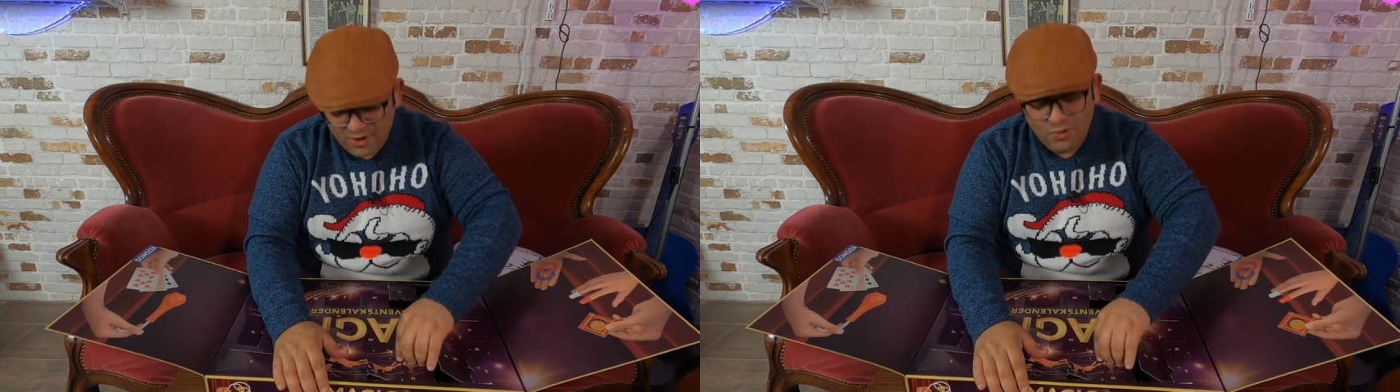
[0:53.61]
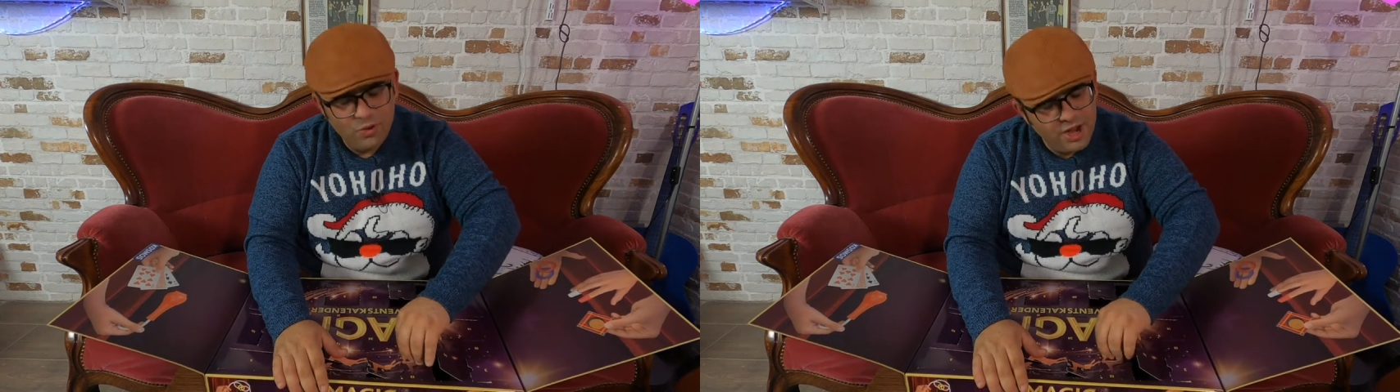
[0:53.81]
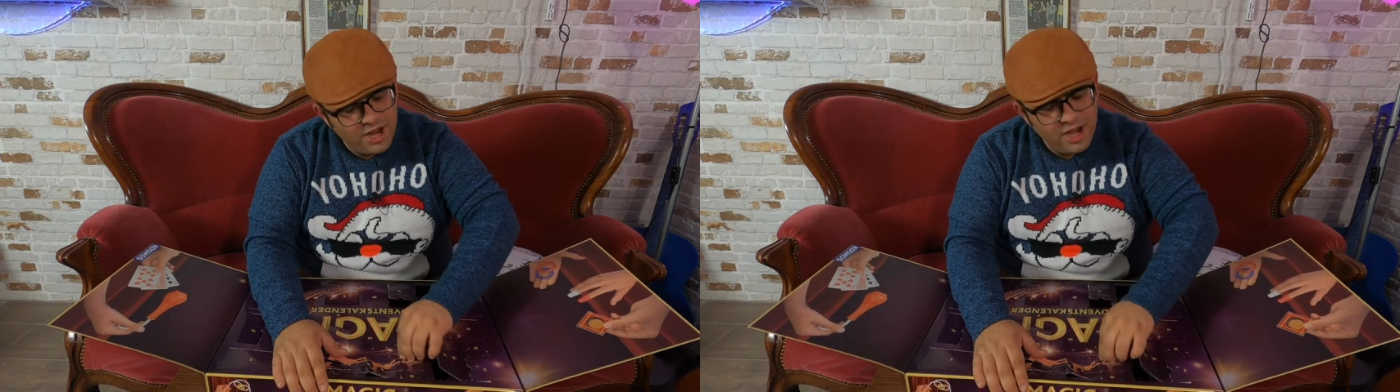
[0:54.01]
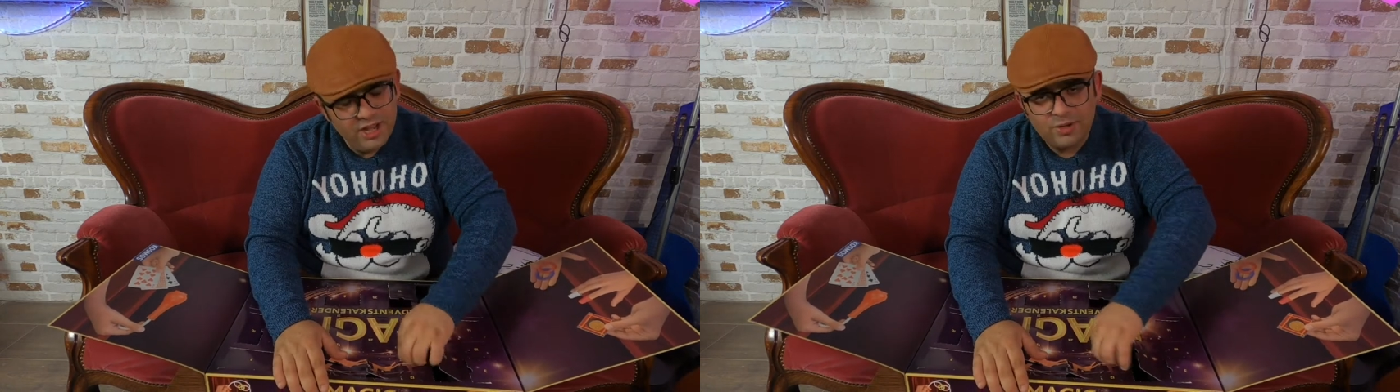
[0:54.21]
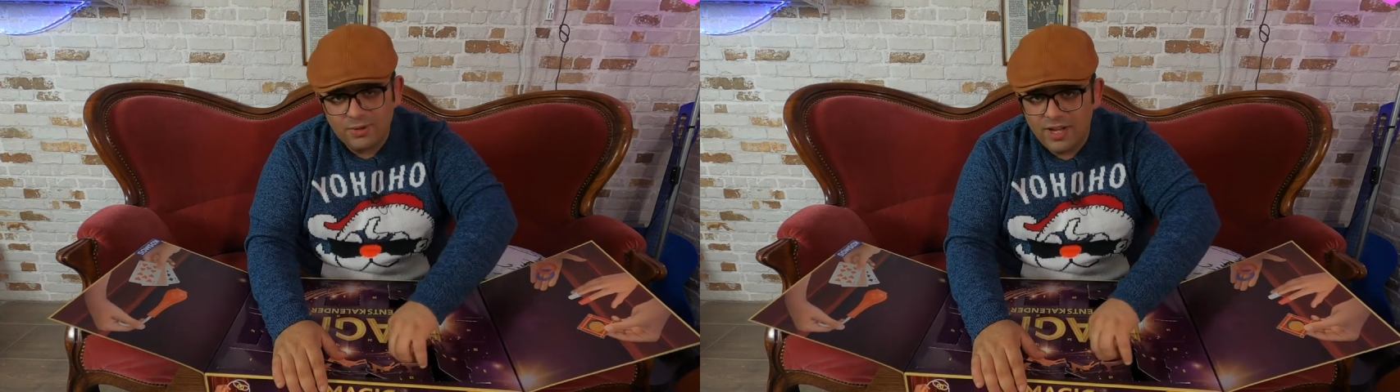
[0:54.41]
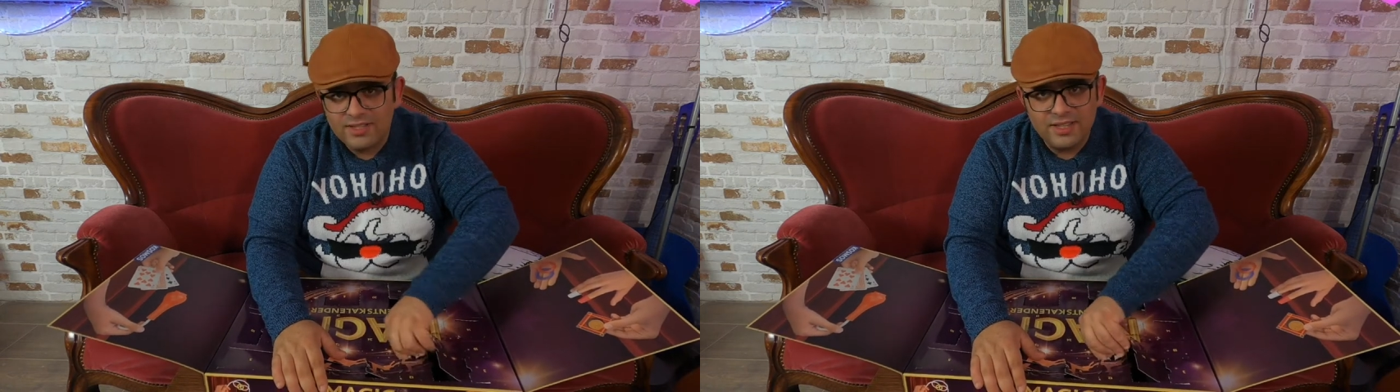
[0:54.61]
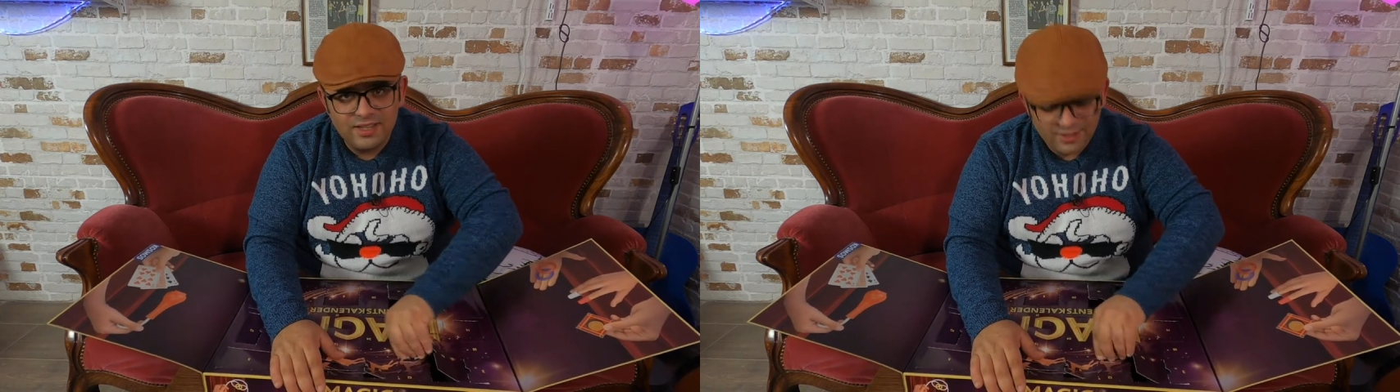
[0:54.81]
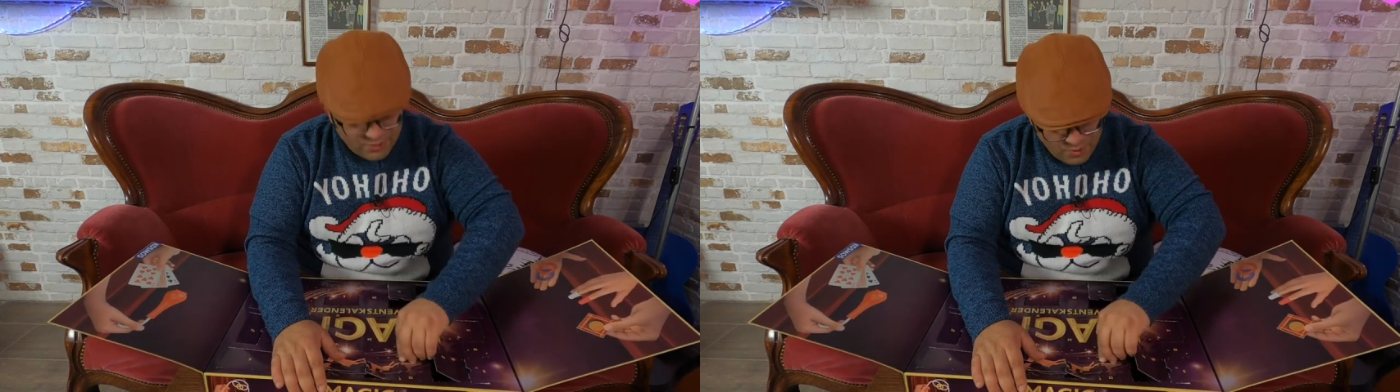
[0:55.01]
Really
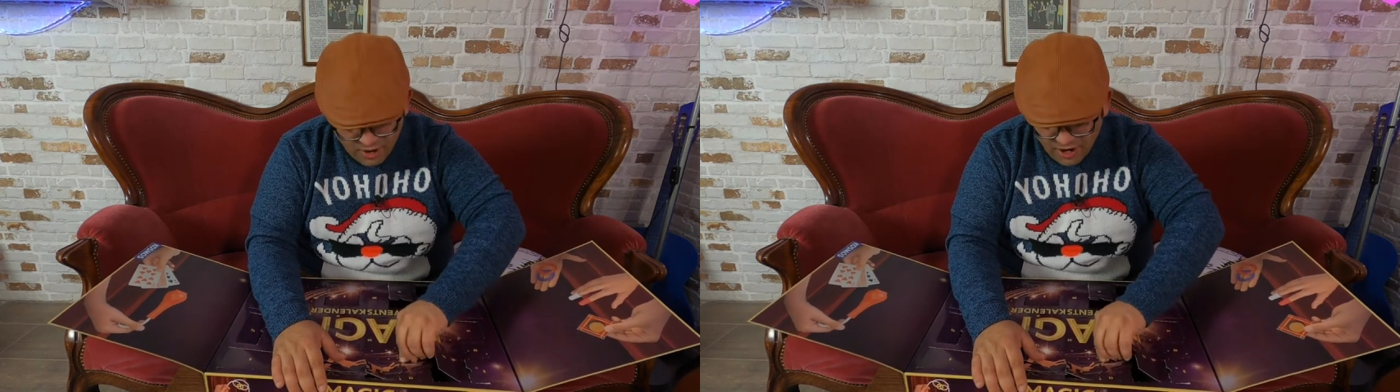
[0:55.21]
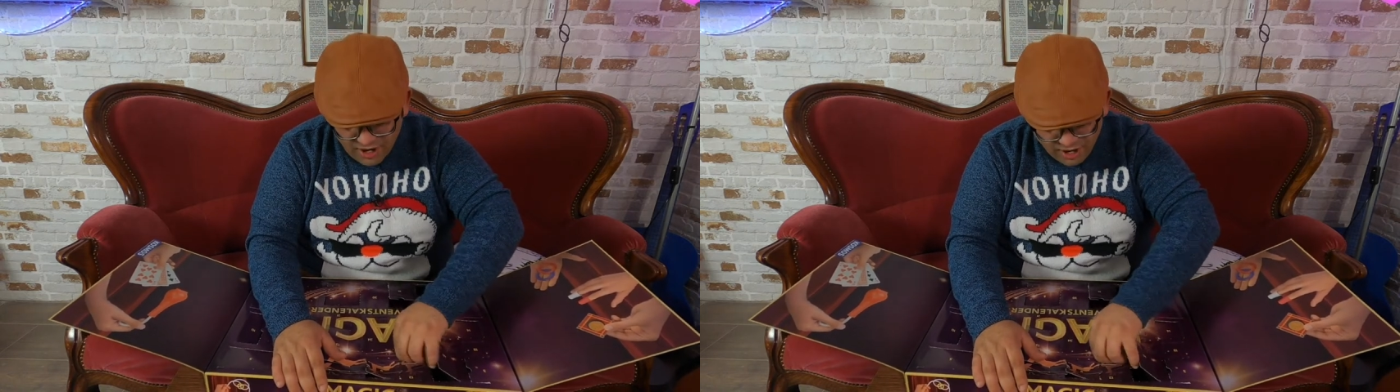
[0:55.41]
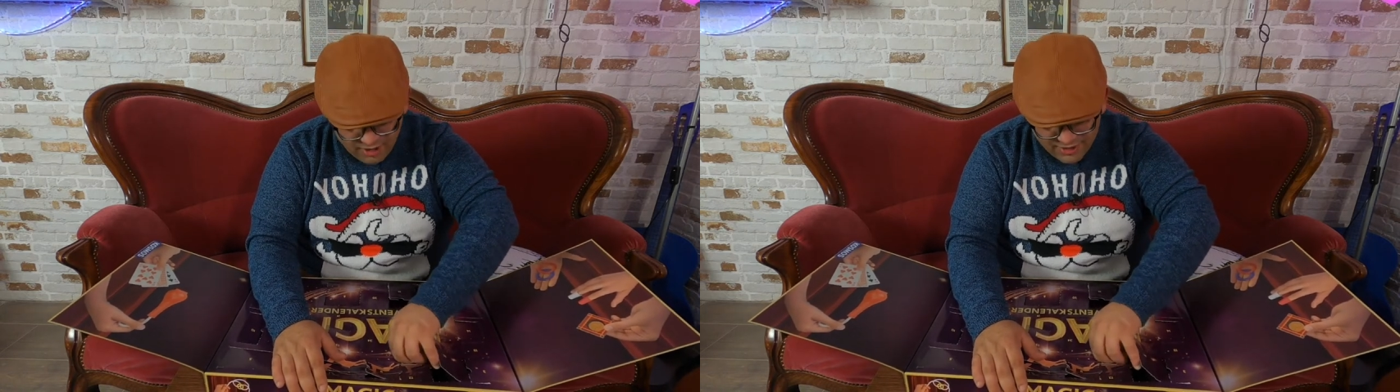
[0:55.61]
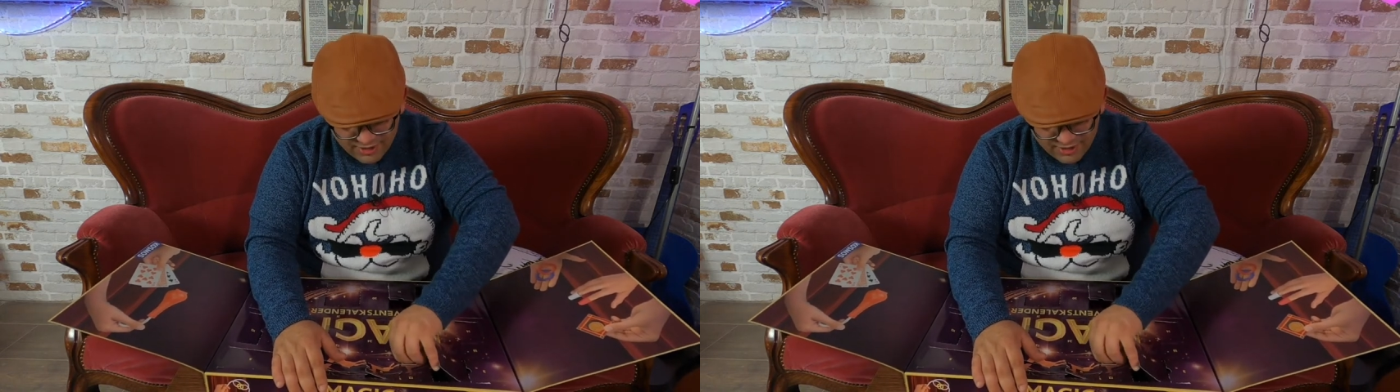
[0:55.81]
crazy. Wow,